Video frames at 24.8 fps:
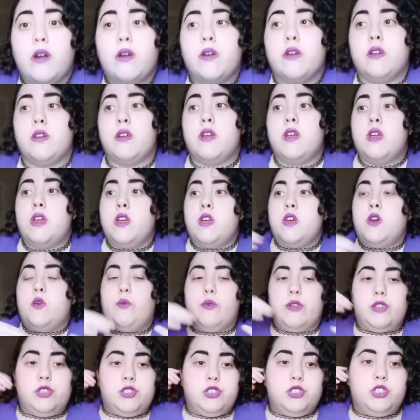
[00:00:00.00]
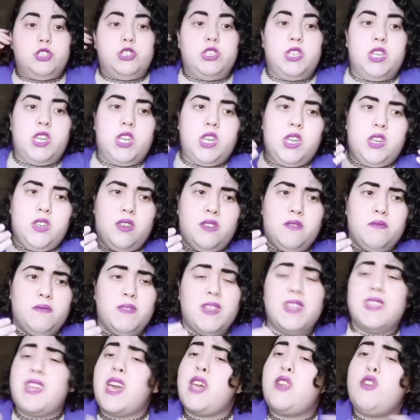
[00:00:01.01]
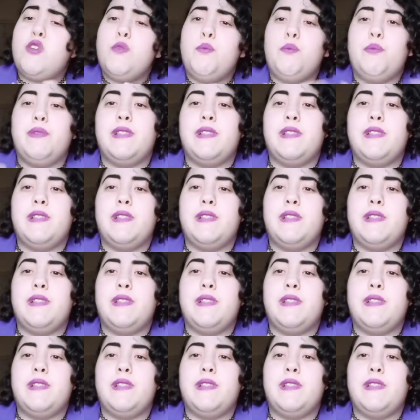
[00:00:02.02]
Or when I don't